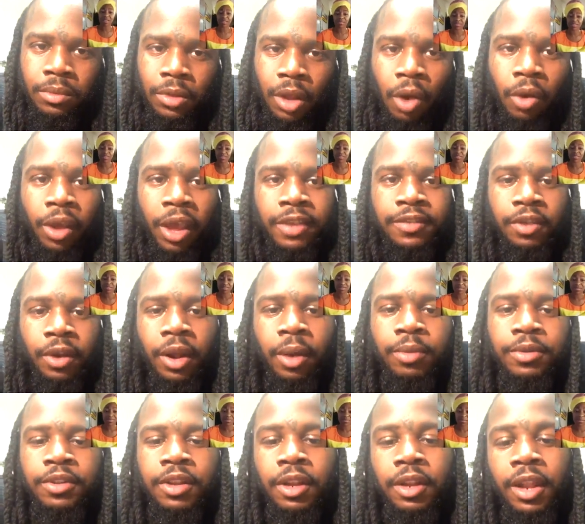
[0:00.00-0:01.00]
Okay, so that
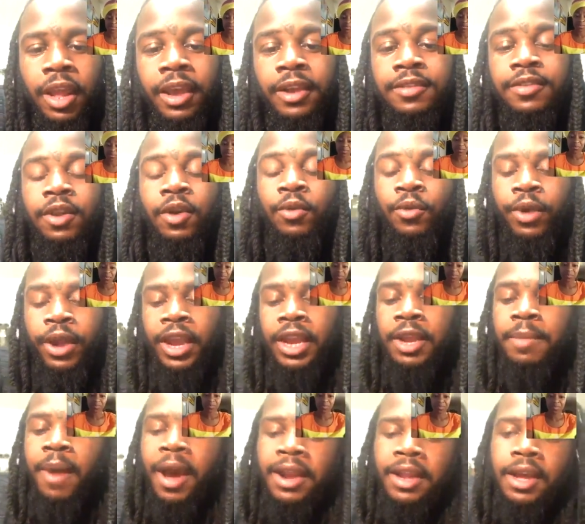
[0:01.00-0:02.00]
was a little late. So when
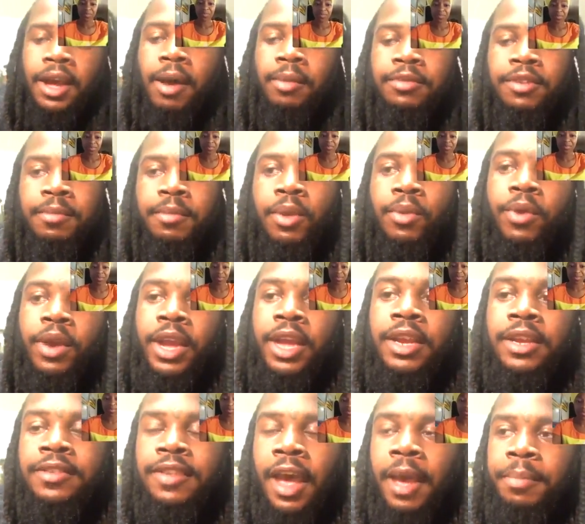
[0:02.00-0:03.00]
anybody come to me with any
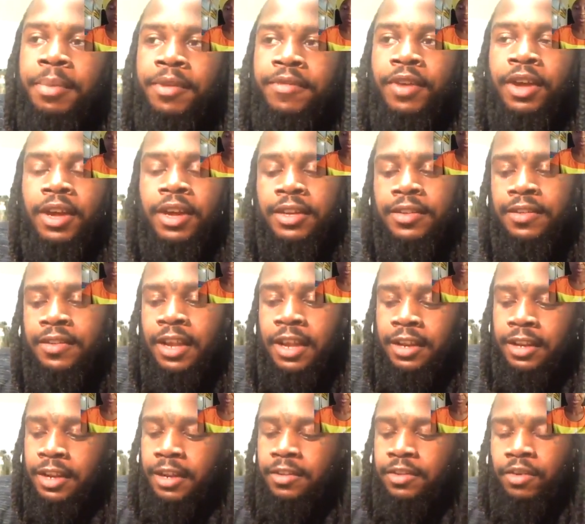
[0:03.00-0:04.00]
type of
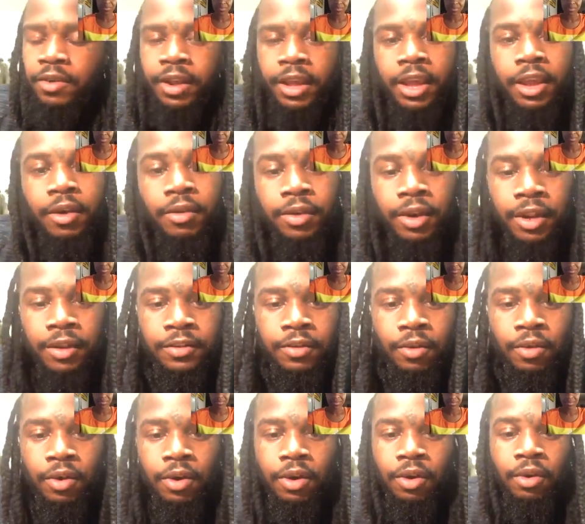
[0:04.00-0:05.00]
sickness or illness
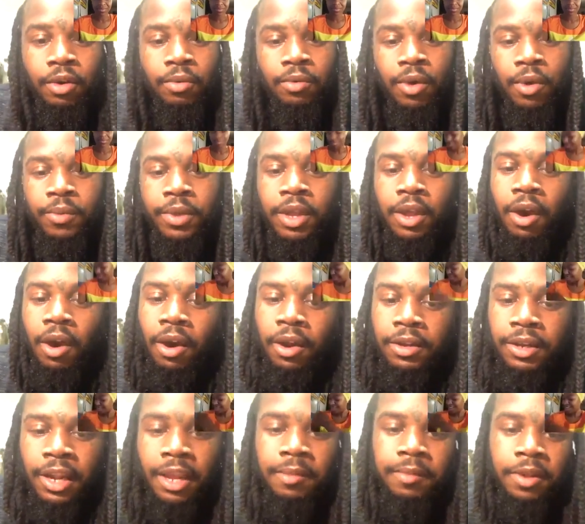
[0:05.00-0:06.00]
or what we call
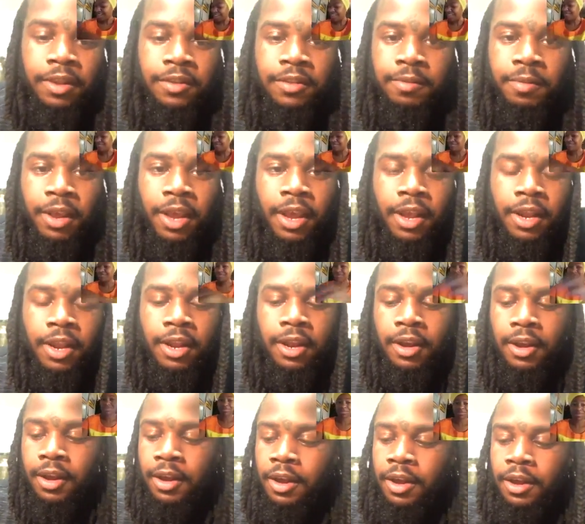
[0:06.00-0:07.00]
demons being in
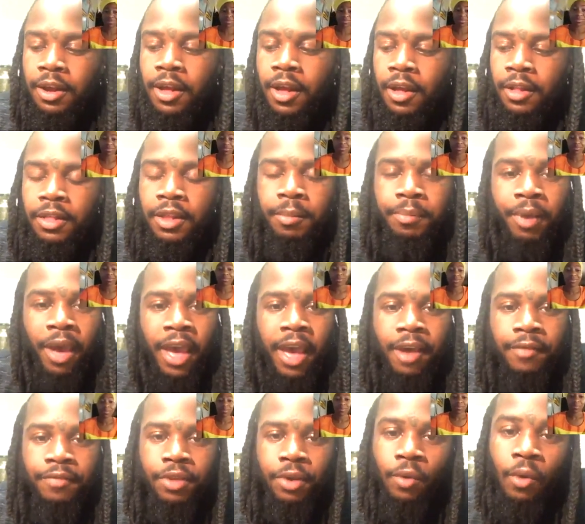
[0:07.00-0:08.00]
the
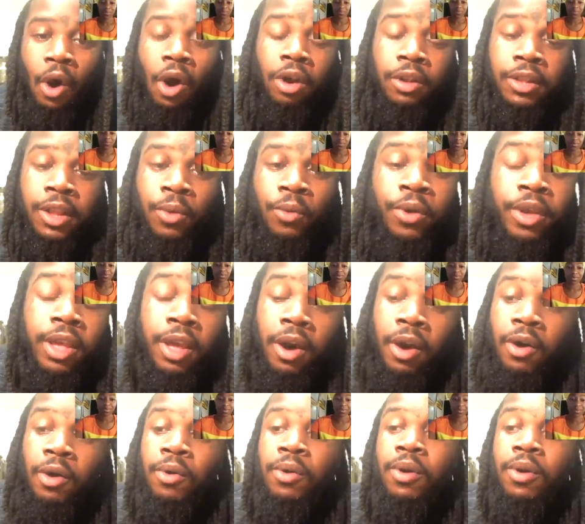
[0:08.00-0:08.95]
path that walk that we on,